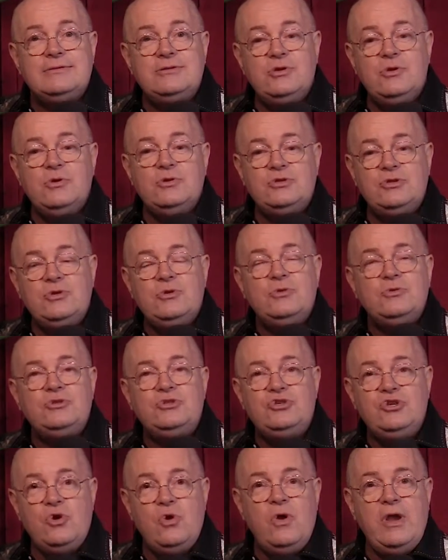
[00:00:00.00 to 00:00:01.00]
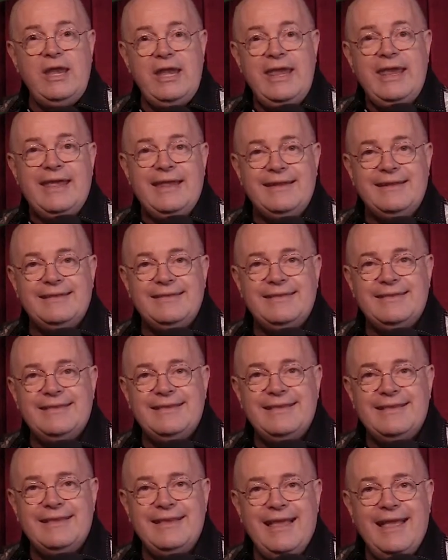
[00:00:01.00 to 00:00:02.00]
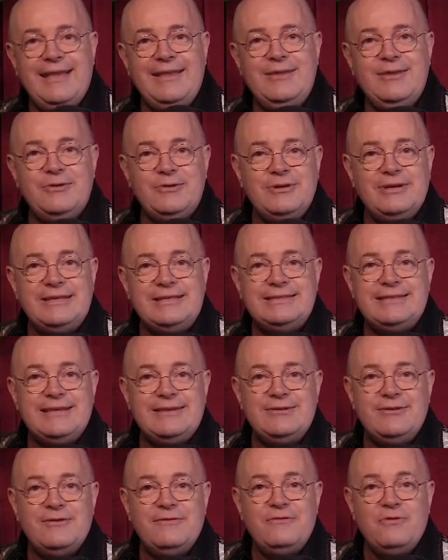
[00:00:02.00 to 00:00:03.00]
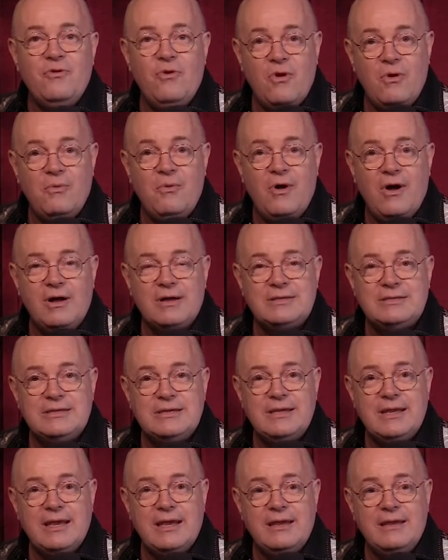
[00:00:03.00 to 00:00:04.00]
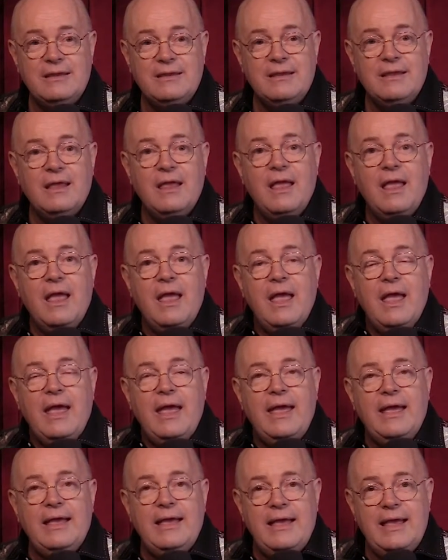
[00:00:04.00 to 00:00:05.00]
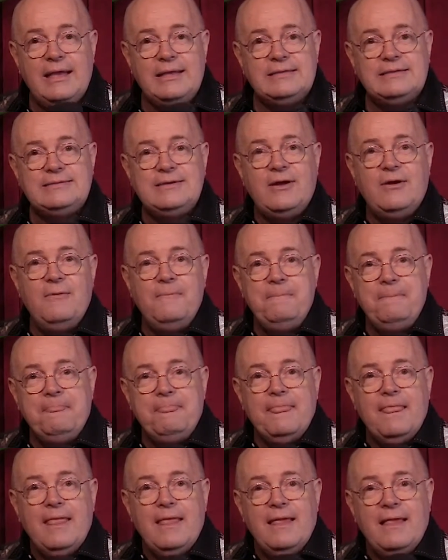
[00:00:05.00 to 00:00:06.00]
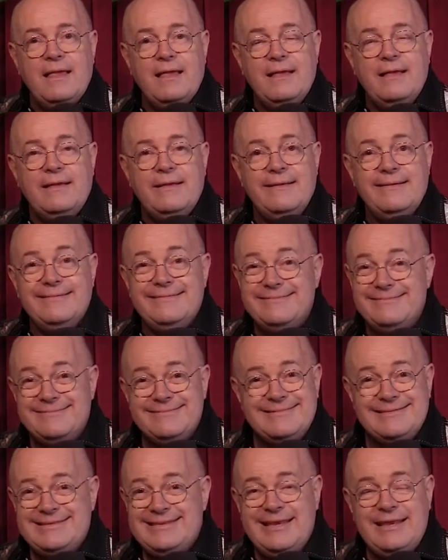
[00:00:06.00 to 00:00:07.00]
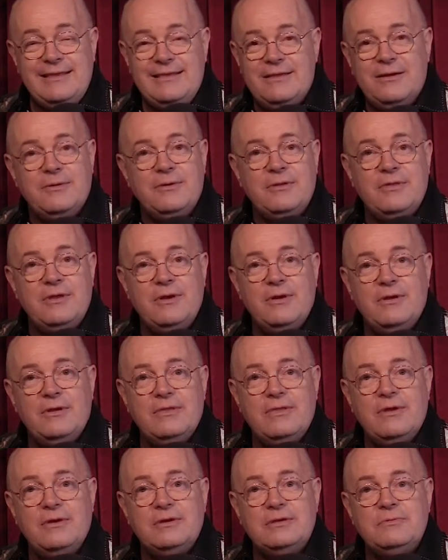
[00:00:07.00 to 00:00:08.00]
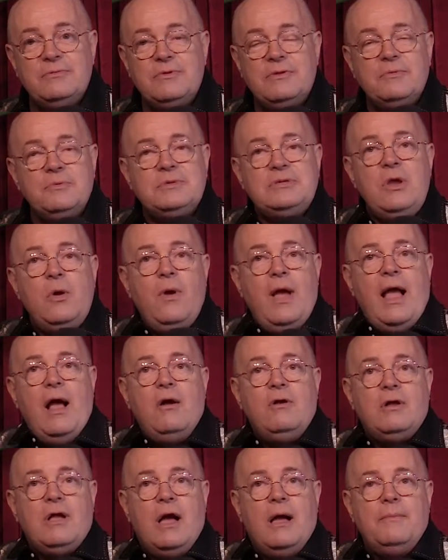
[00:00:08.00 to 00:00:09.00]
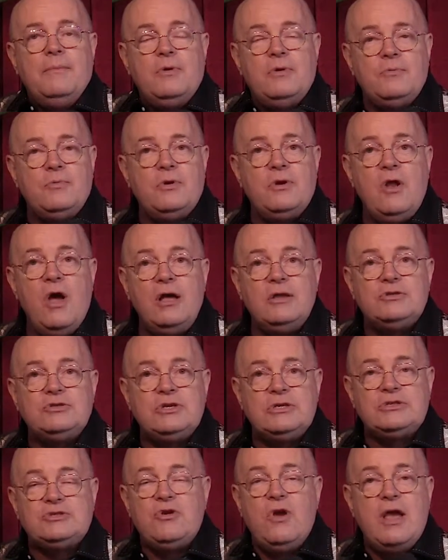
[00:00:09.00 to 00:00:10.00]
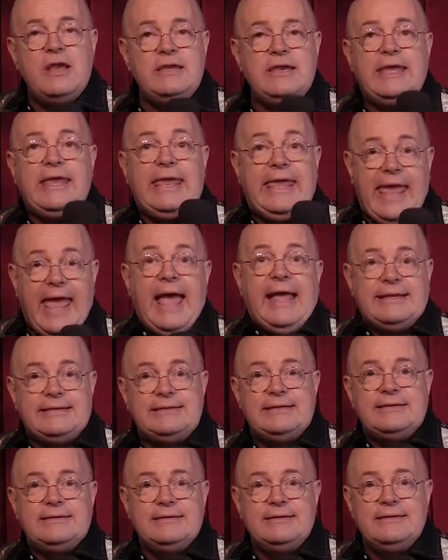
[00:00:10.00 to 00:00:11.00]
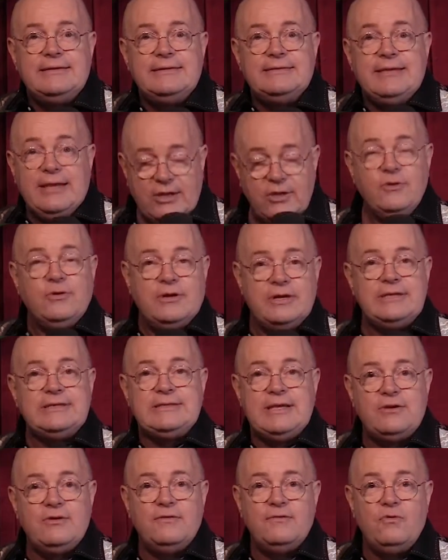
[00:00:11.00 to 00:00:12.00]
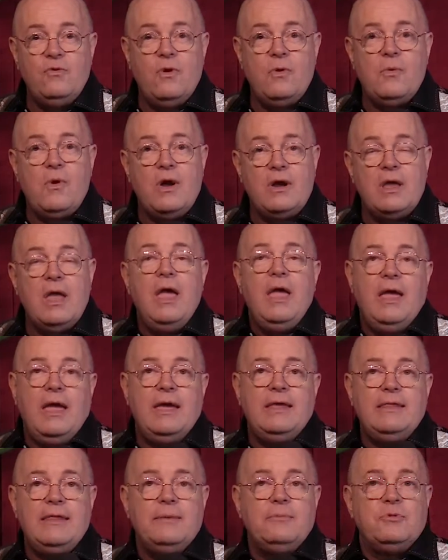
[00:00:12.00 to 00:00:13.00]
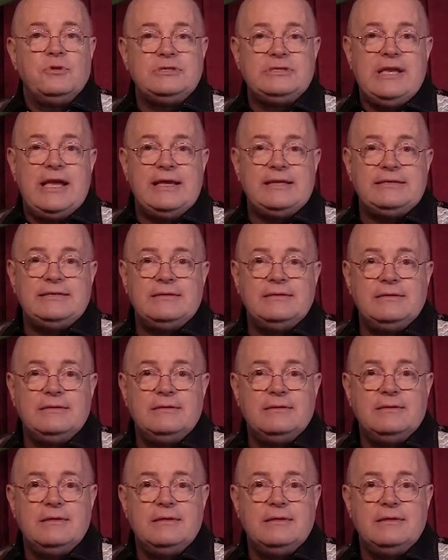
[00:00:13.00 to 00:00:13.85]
to join in at Unity Center of Norwalk today. And so, see, there was no outcome, but we're not just trying to get to Unity Center of Norwalk and then we're set.